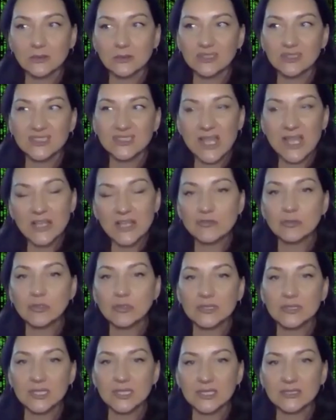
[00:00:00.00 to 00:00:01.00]
So it's
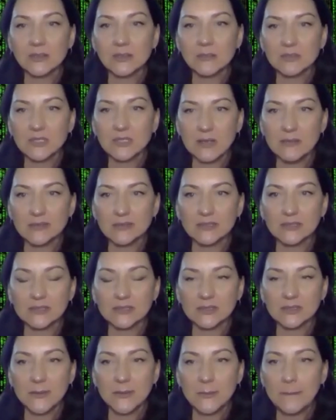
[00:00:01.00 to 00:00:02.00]
naturally takes sometimes
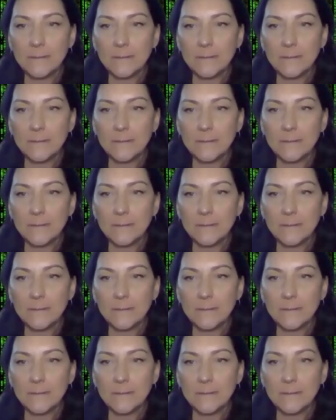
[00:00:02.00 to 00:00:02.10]
because